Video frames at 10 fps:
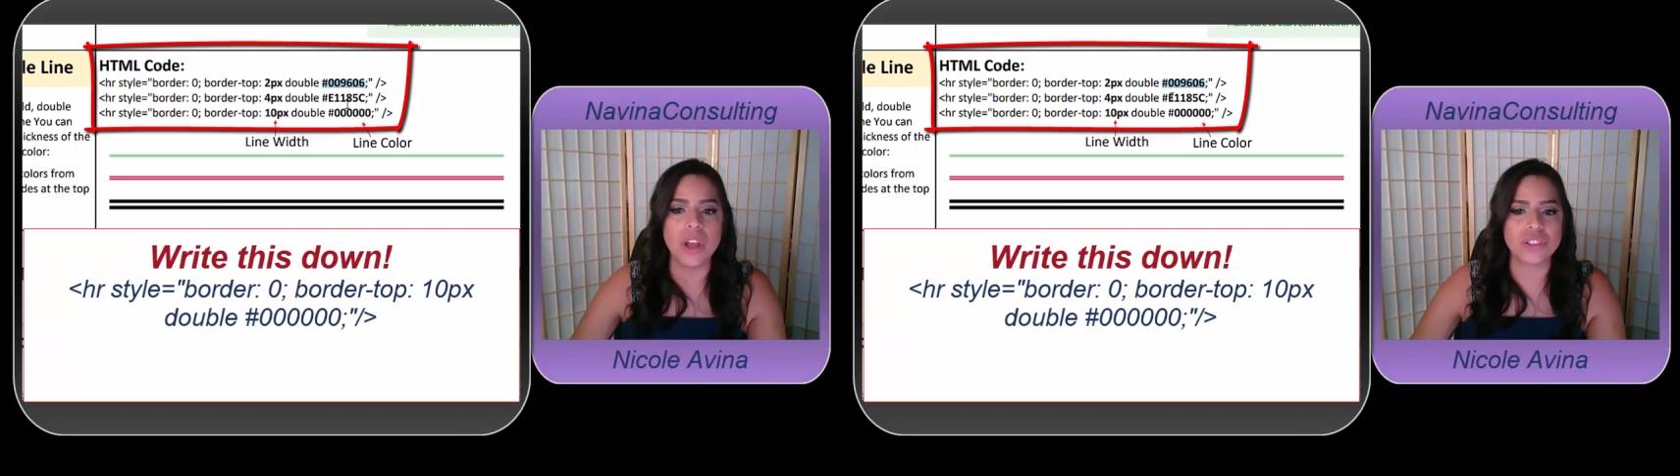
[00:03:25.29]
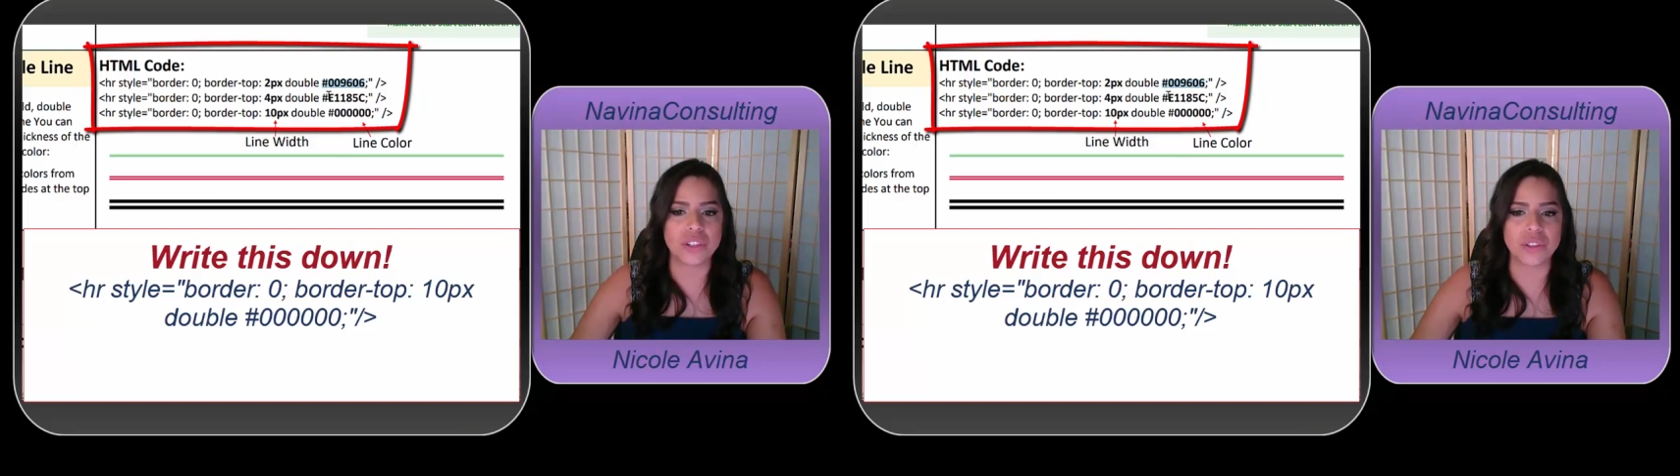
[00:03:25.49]

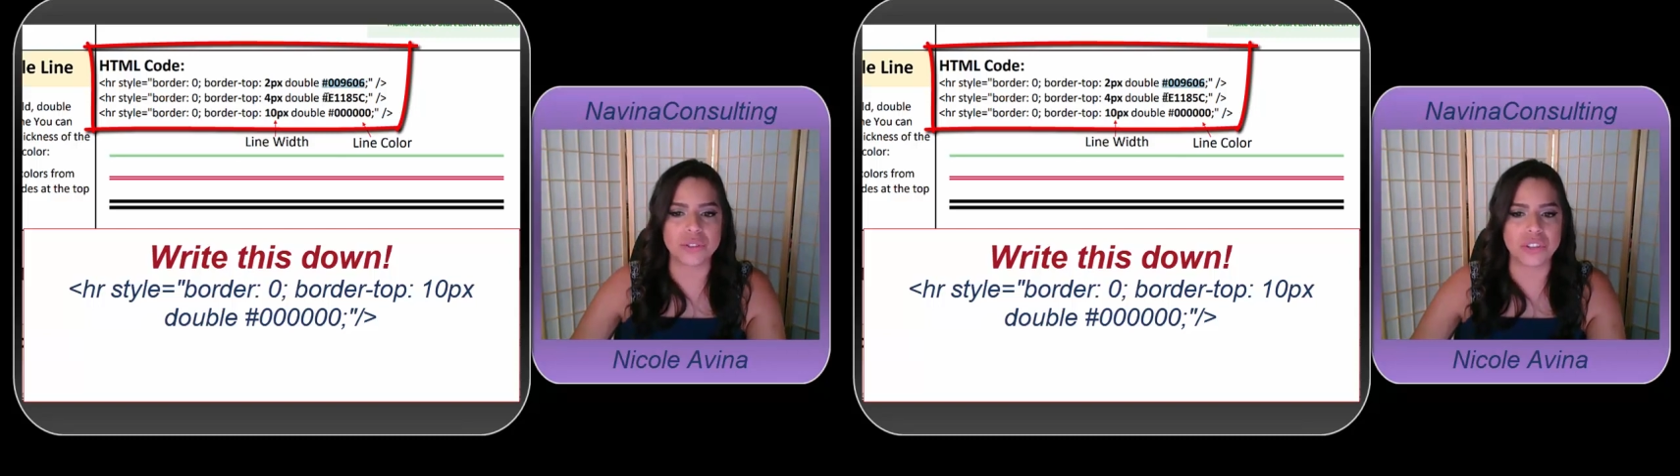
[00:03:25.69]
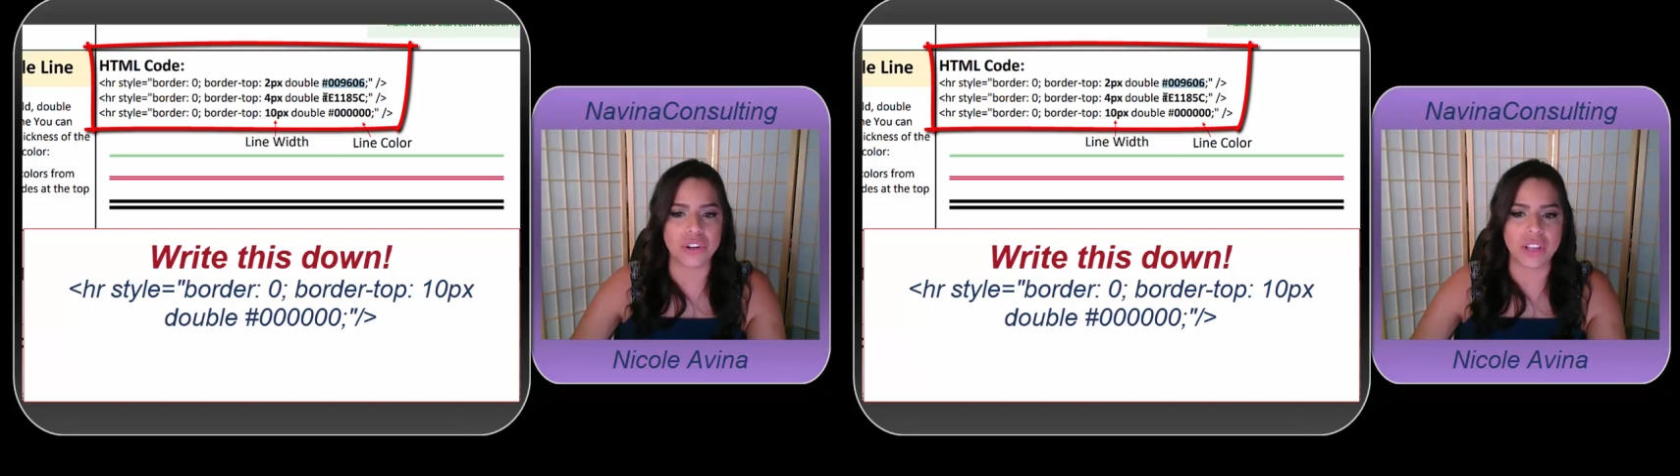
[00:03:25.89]
So
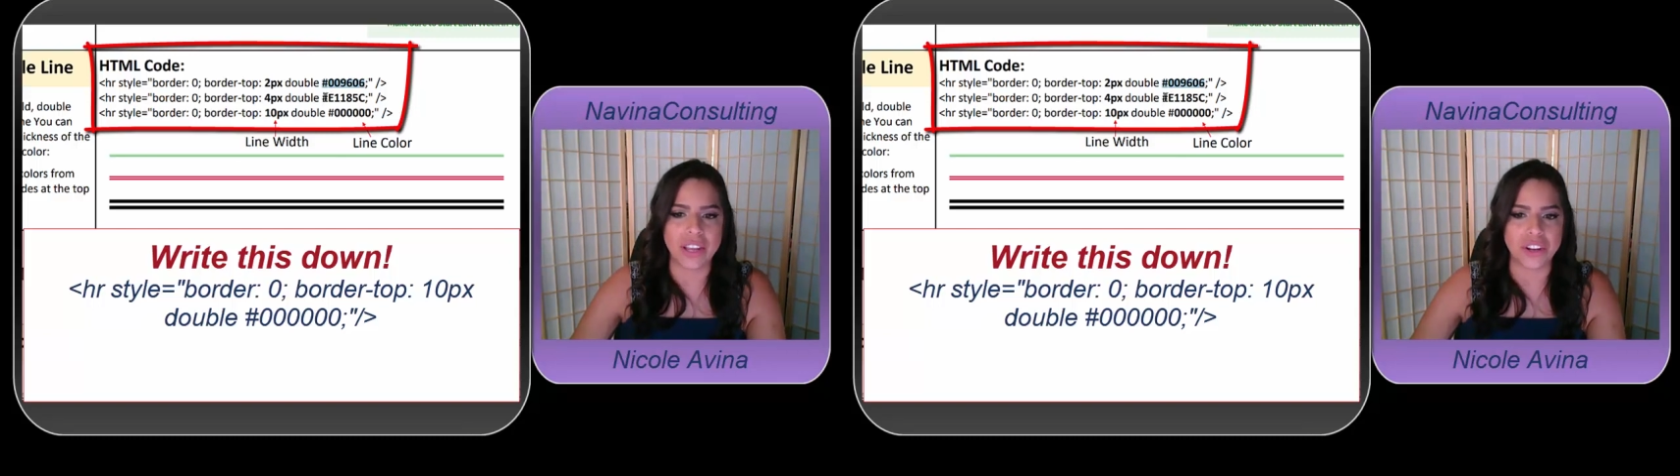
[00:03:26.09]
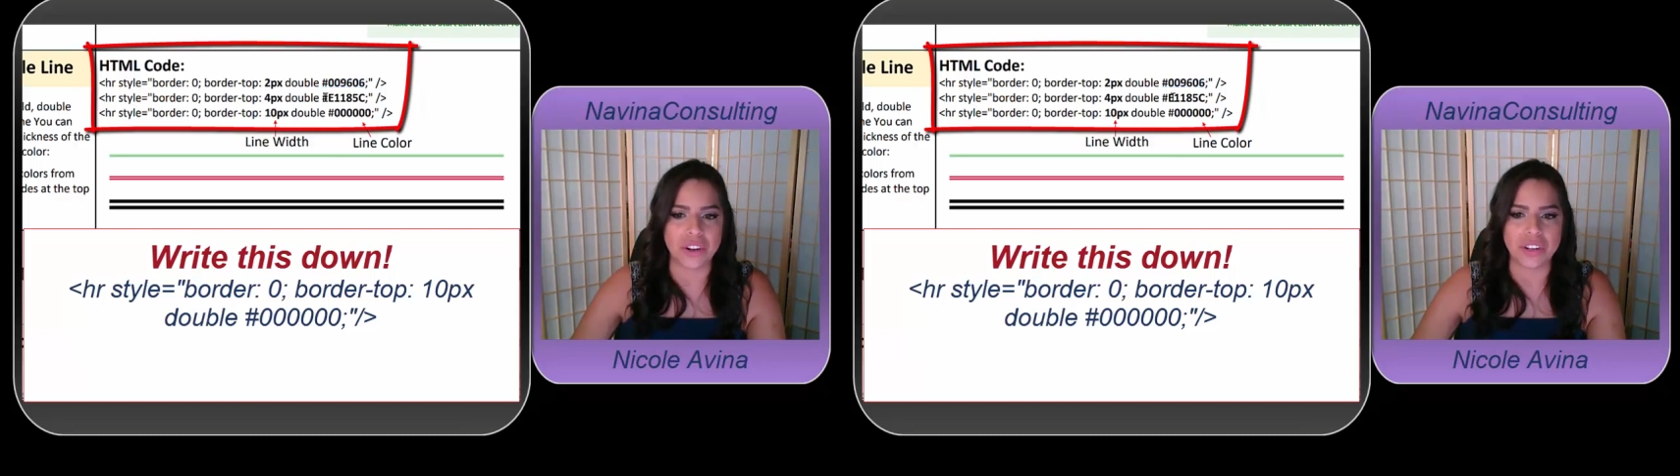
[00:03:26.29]
those are
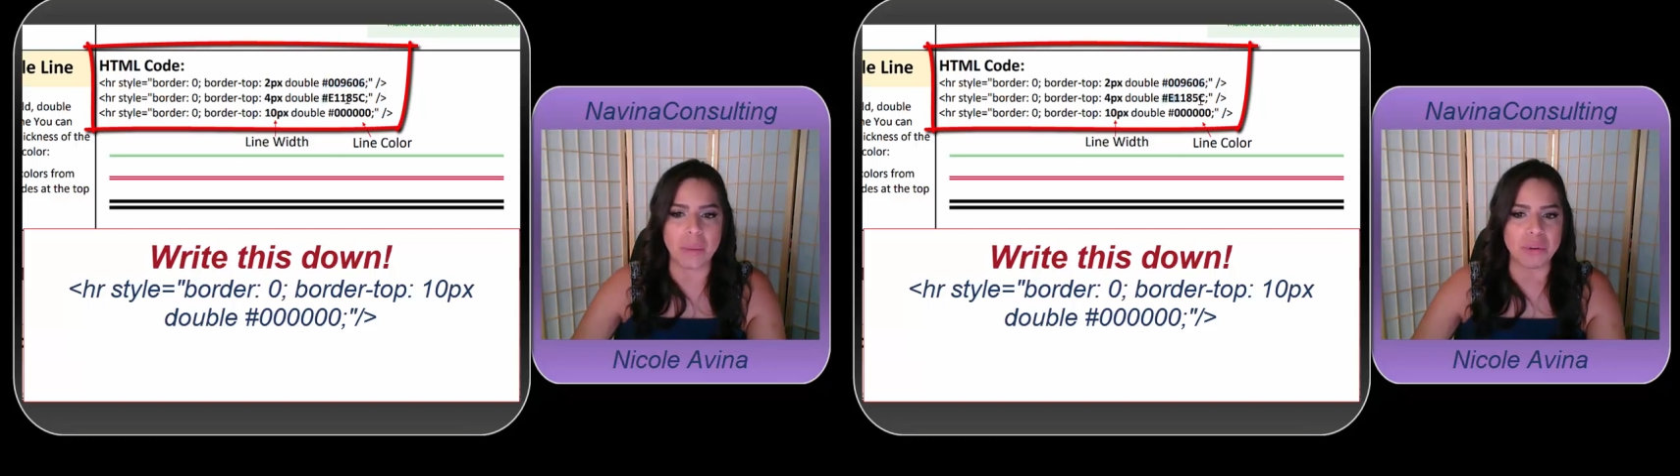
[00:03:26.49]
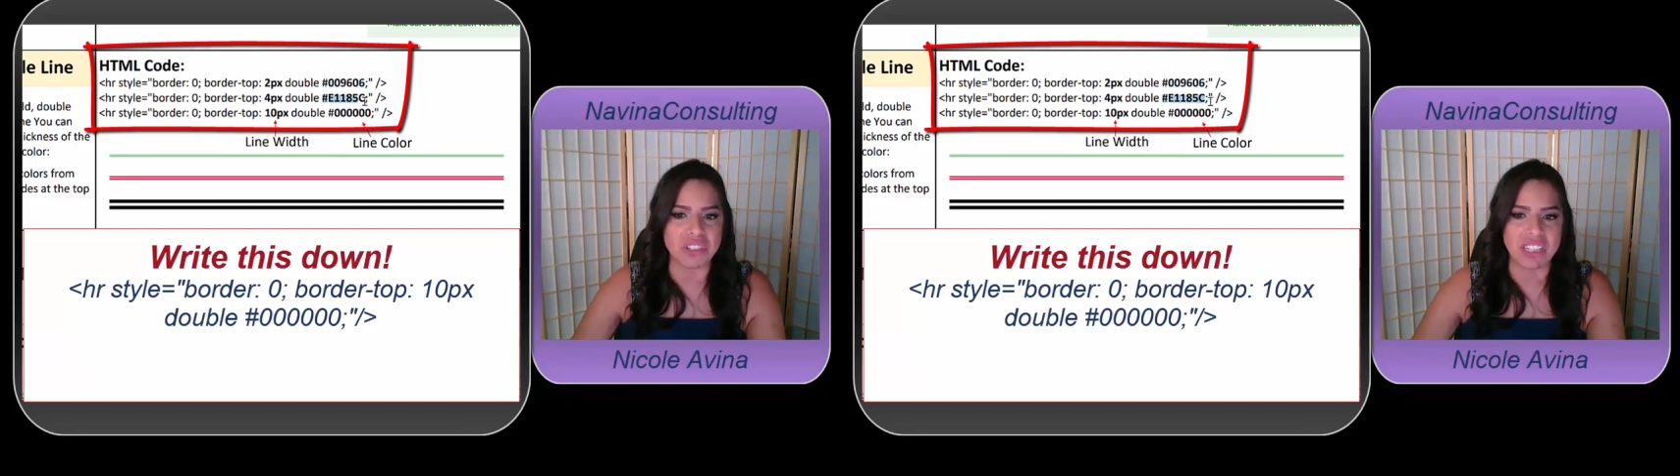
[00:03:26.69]
like your
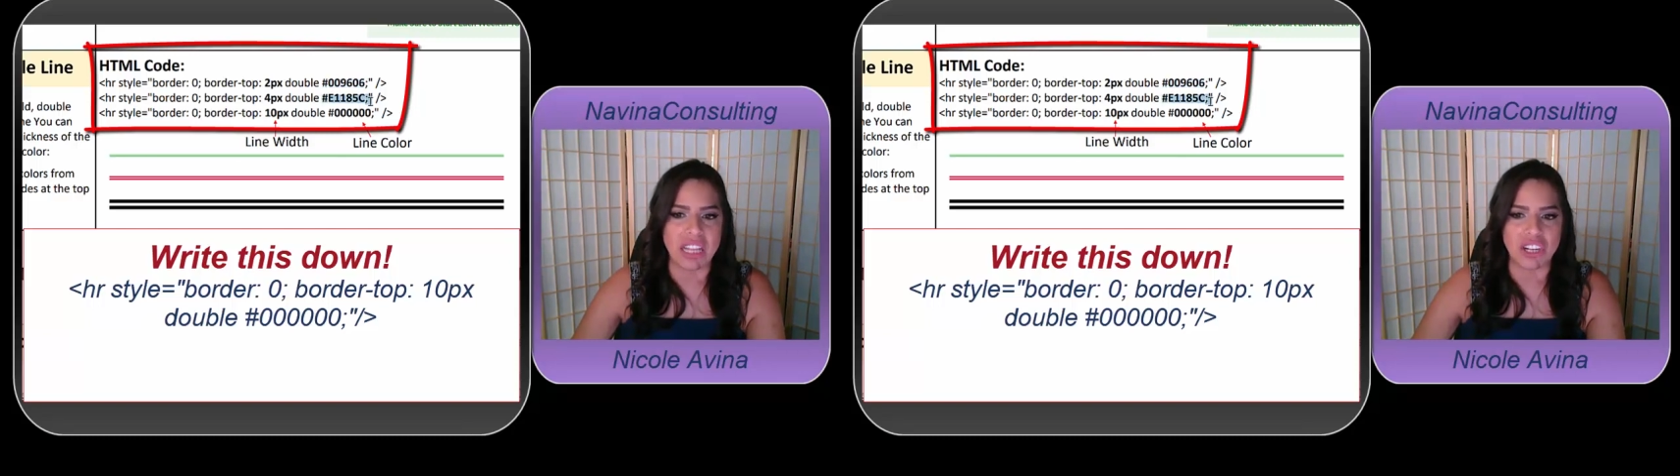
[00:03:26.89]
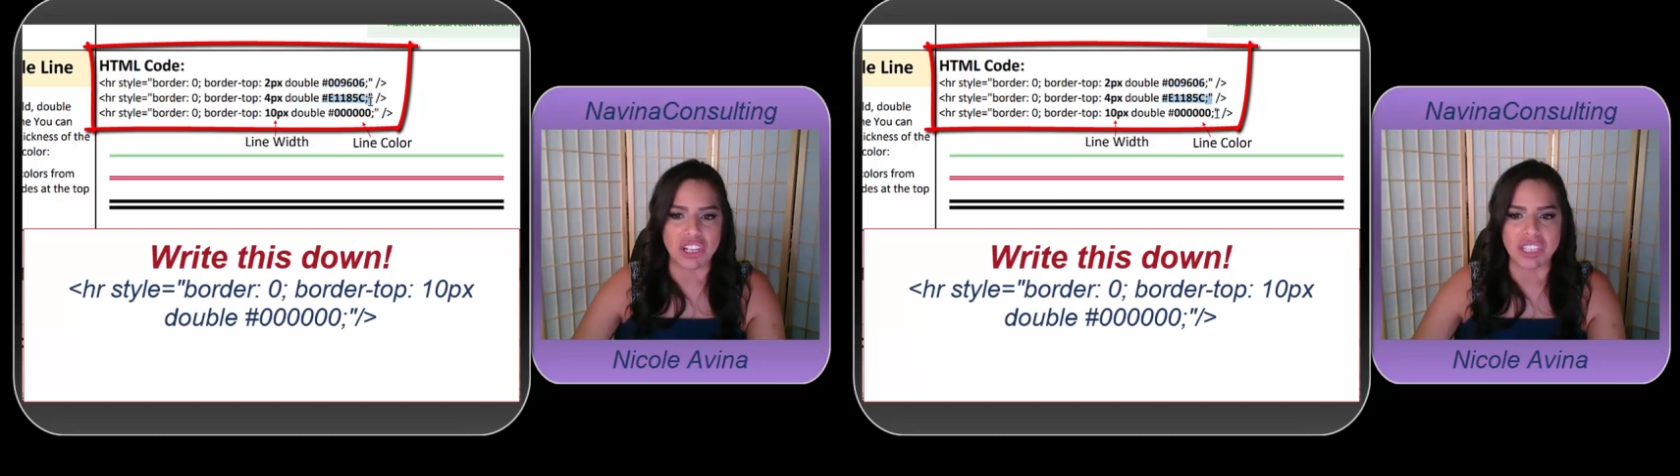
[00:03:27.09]
numbers and
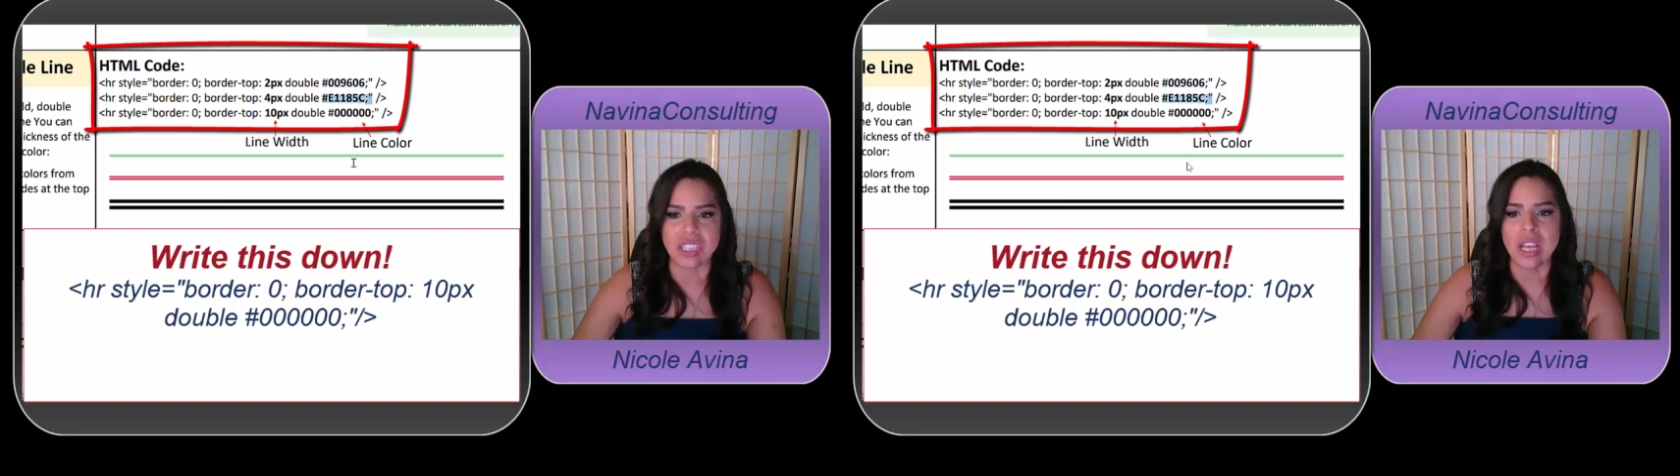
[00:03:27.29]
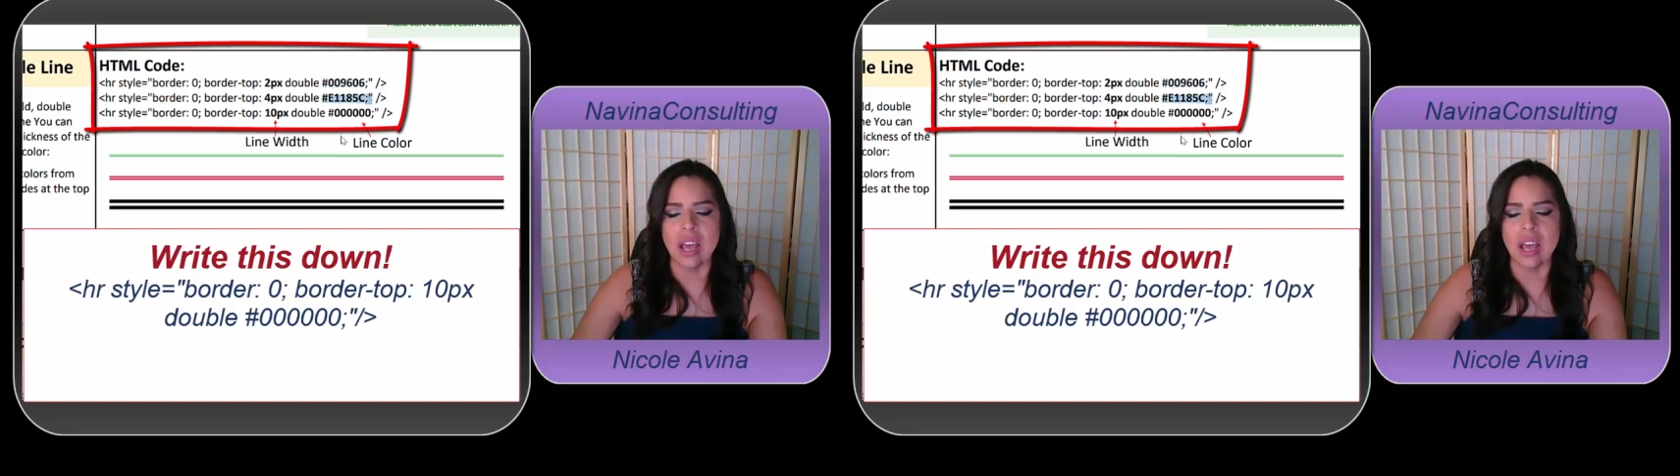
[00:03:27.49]
letters.